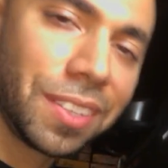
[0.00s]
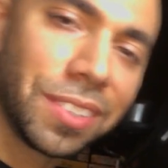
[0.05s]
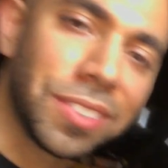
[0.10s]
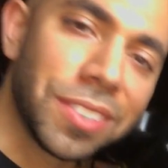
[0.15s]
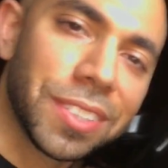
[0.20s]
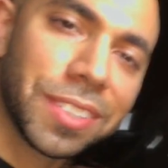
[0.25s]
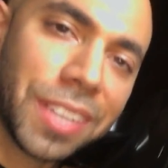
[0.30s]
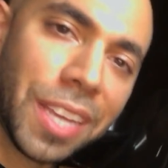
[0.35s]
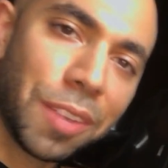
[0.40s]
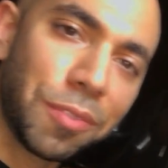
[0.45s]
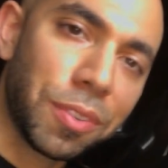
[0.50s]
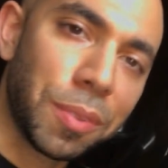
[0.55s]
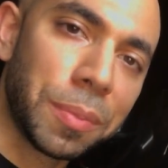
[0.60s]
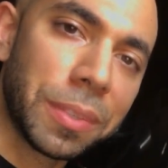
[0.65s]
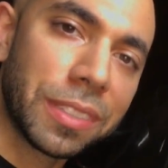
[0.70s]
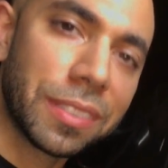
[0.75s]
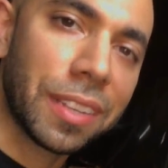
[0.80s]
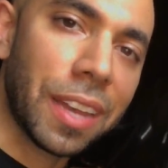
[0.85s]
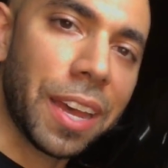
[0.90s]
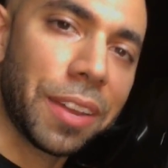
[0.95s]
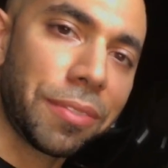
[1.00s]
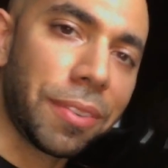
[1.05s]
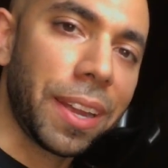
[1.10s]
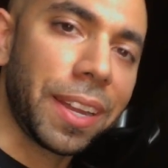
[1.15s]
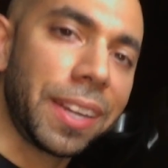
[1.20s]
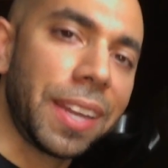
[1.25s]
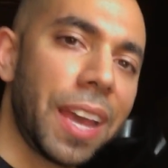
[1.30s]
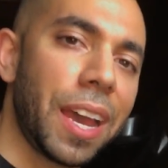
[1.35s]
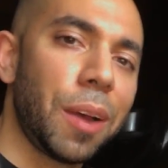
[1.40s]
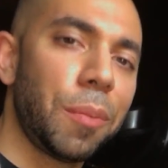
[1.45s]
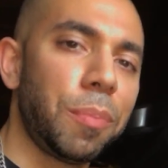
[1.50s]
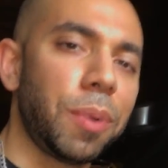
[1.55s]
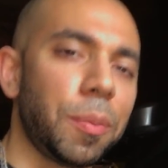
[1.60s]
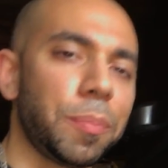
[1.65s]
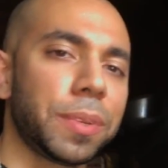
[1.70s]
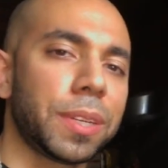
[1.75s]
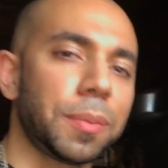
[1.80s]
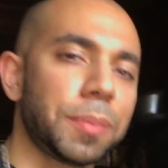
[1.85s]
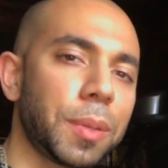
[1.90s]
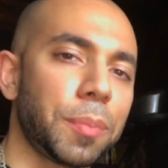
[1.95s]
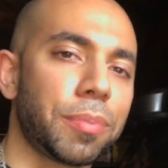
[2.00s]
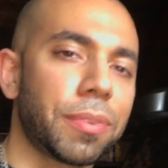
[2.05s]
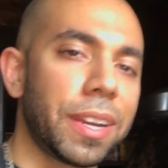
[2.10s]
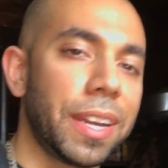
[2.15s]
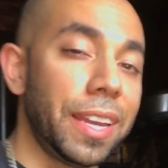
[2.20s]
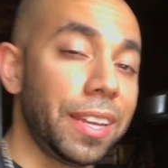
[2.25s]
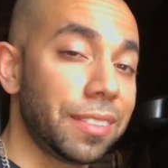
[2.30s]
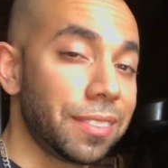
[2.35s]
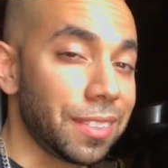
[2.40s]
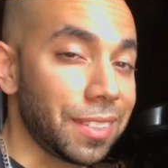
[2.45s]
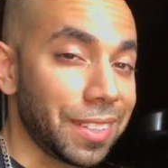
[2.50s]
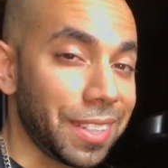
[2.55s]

Just came from inside right now, pumping up the brakes.